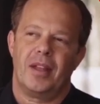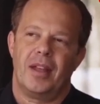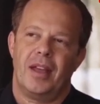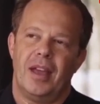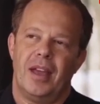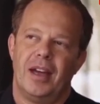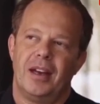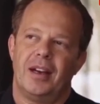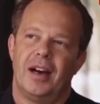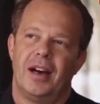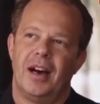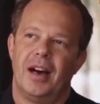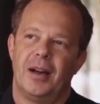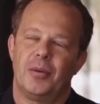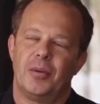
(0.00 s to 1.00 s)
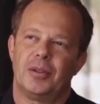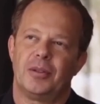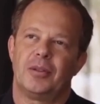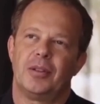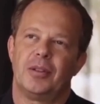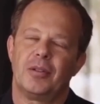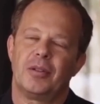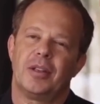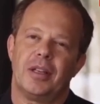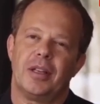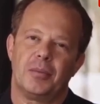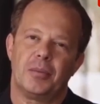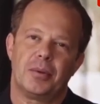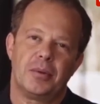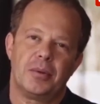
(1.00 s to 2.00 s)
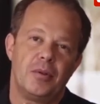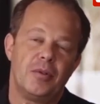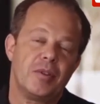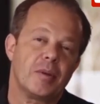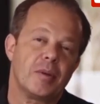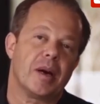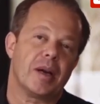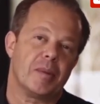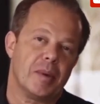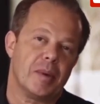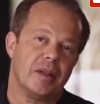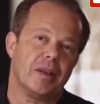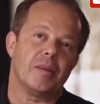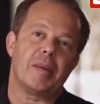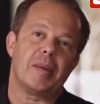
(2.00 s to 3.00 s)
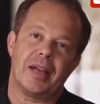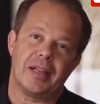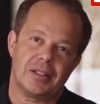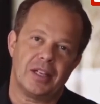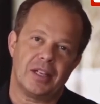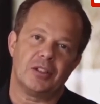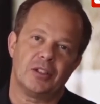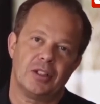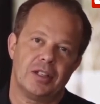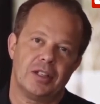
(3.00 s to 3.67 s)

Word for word: and I was literally improving my ability to pay attention.